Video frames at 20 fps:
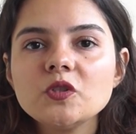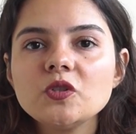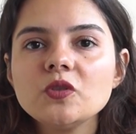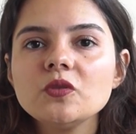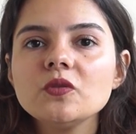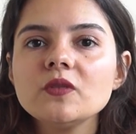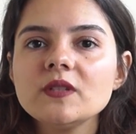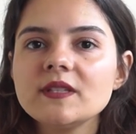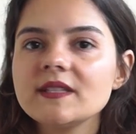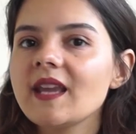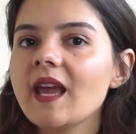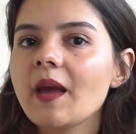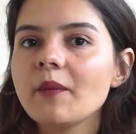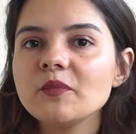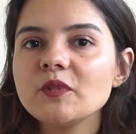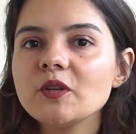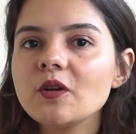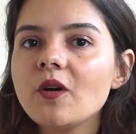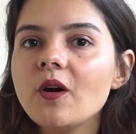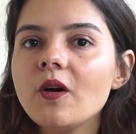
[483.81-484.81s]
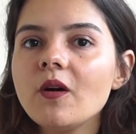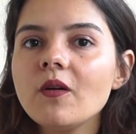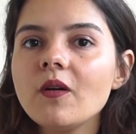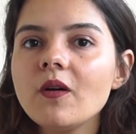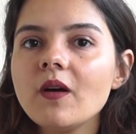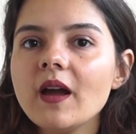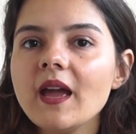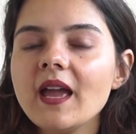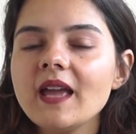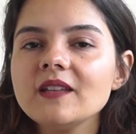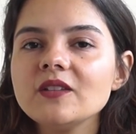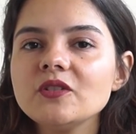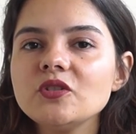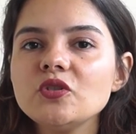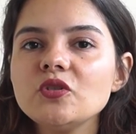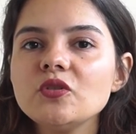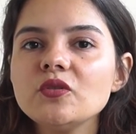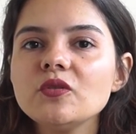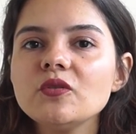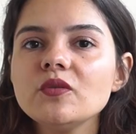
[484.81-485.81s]
too skeptical and
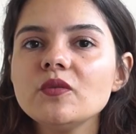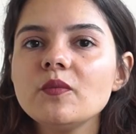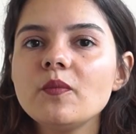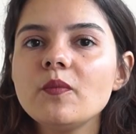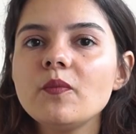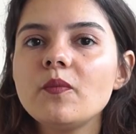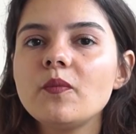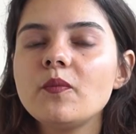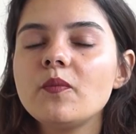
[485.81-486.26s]
too